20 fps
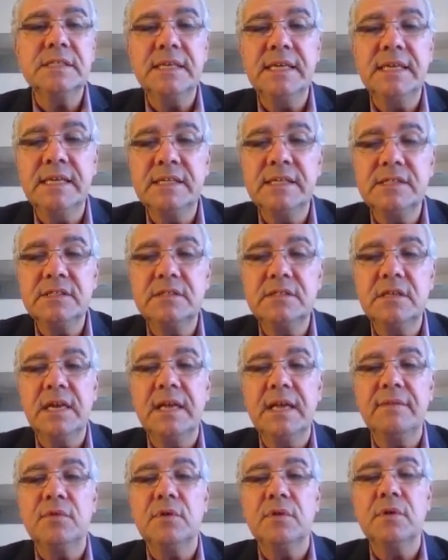is the
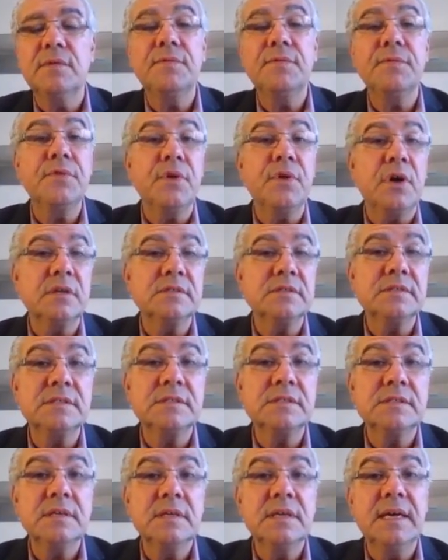level of
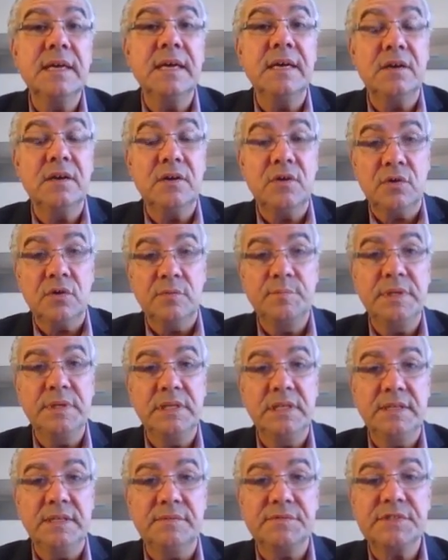thoughts or
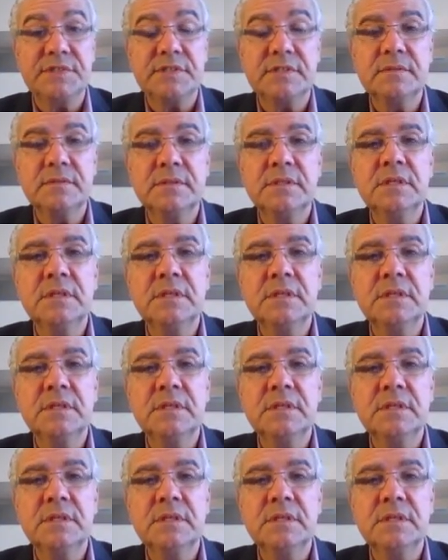beliefs.